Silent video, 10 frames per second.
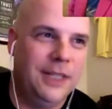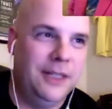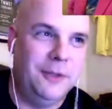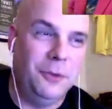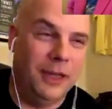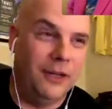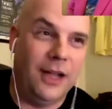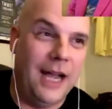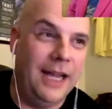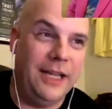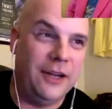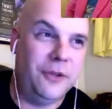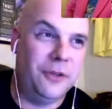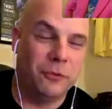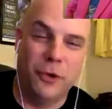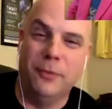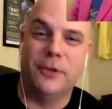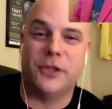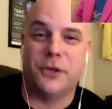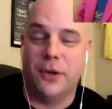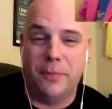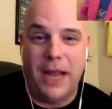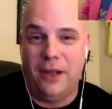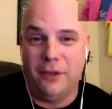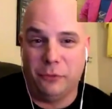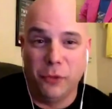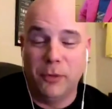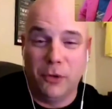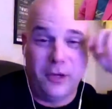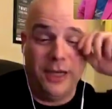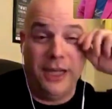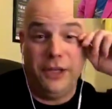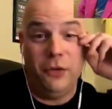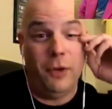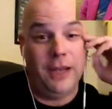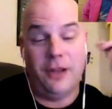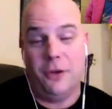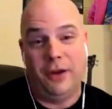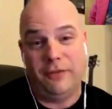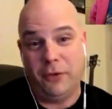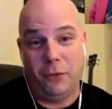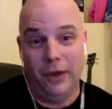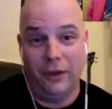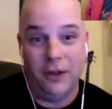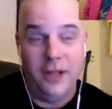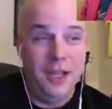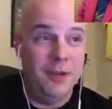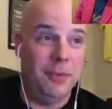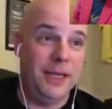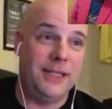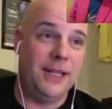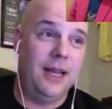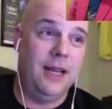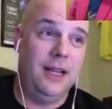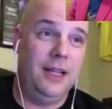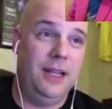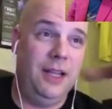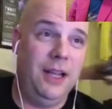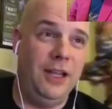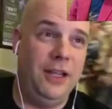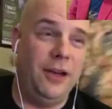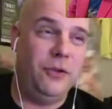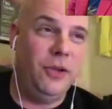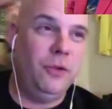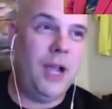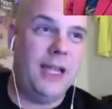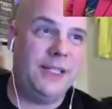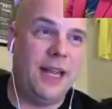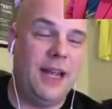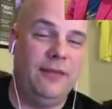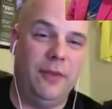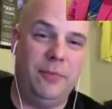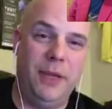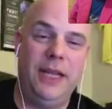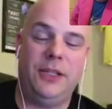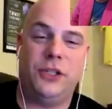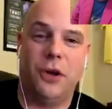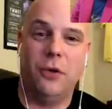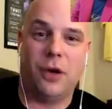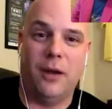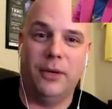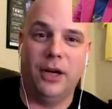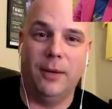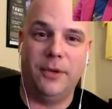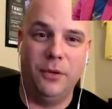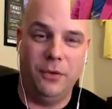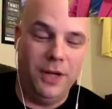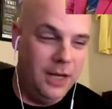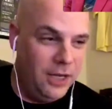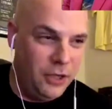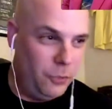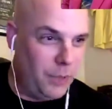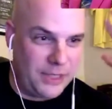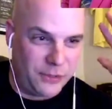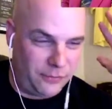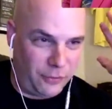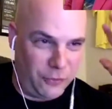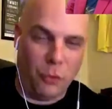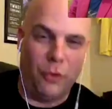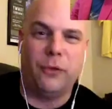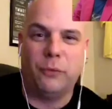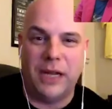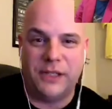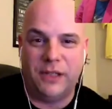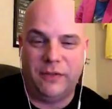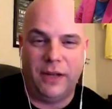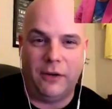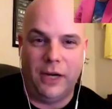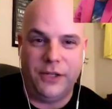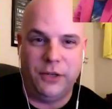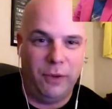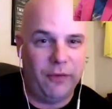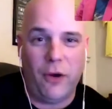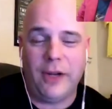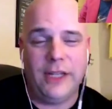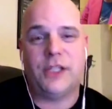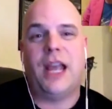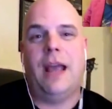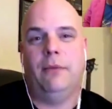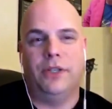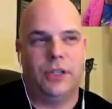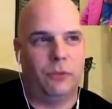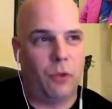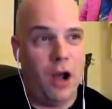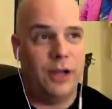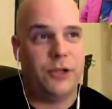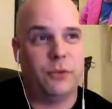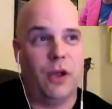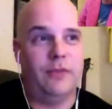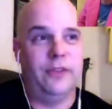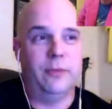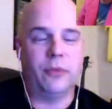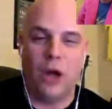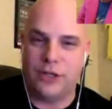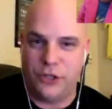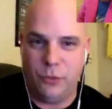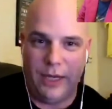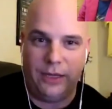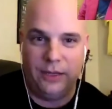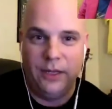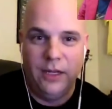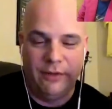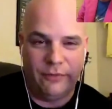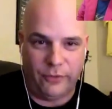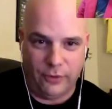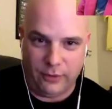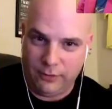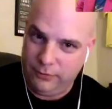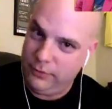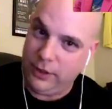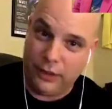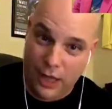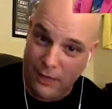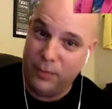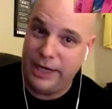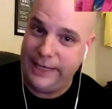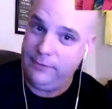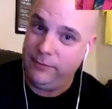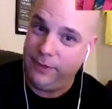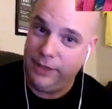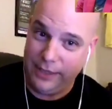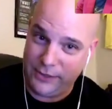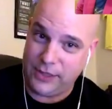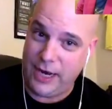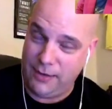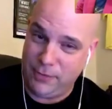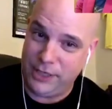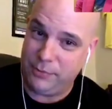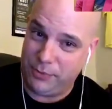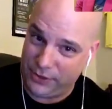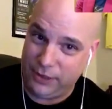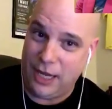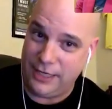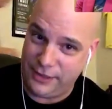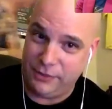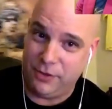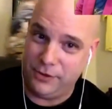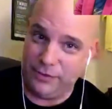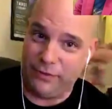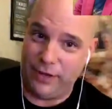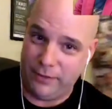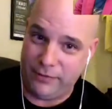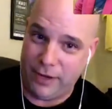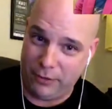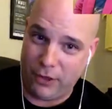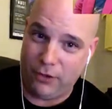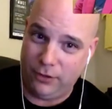Well, the rumors are abound, rumor and innuendo, if you will. But you guys have a big show coming up. You wrestle for Northern Wrestling Federation. We've already established that Roger Ruffin brought you in for a lot of money. You didn't say how much, but it's a lot of zeros, if I recall.